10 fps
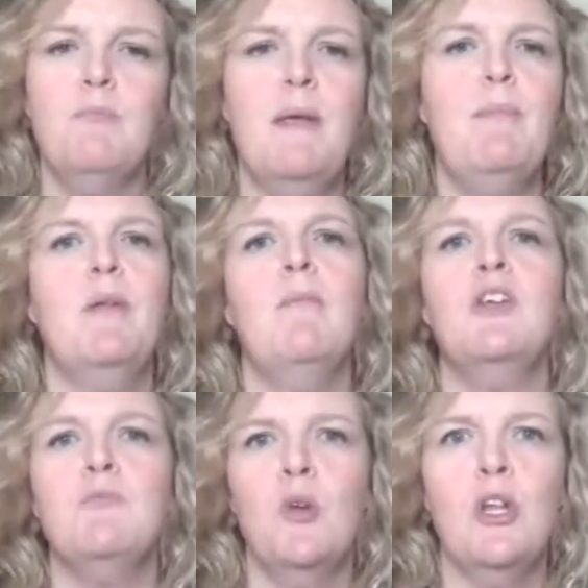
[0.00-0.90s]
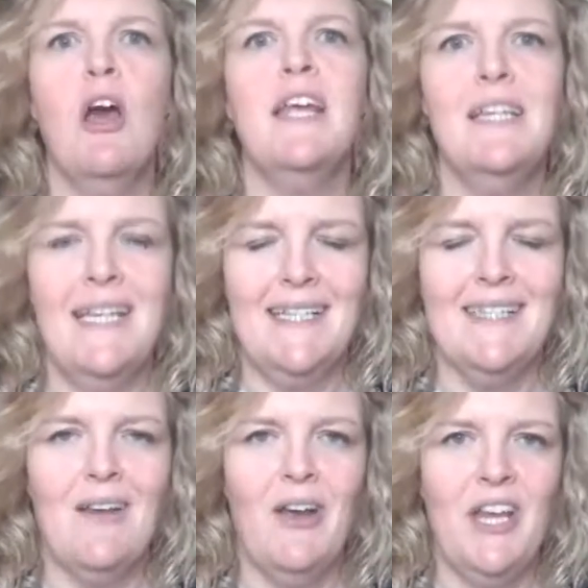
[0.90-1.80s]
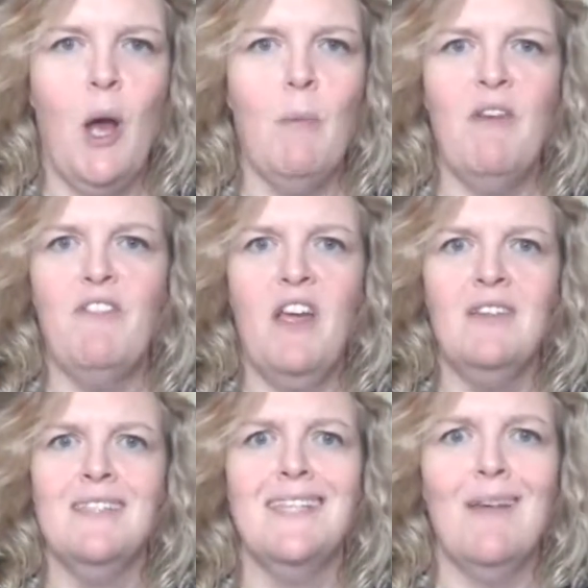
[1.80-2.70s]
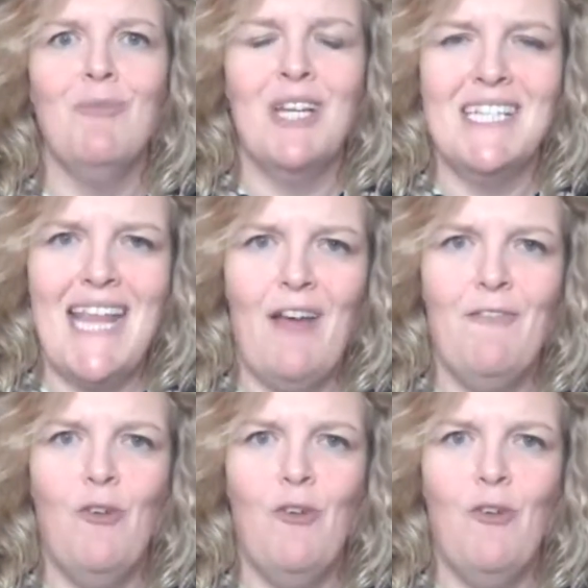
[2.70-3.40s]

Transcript: people are much more likely to sign up if they understand what it's there